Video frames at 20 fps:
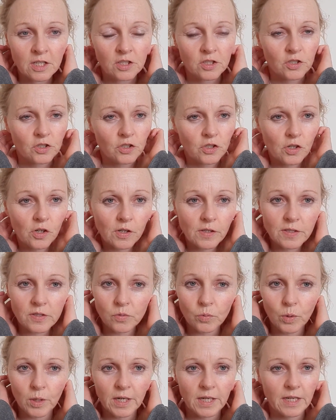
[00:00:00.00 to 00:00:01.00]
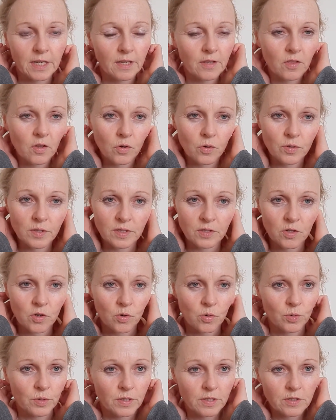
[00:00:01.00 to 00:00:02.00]
just working those
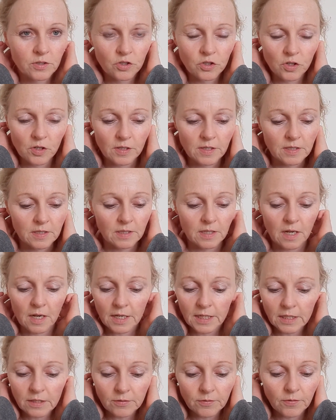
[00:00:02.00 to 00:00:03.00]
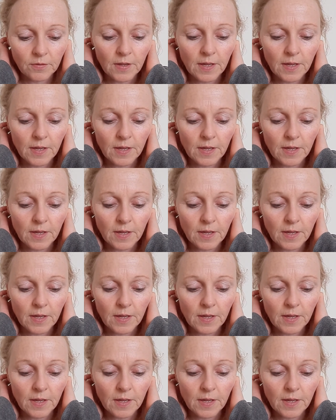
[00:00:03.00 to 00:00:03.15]
nodes, just kind of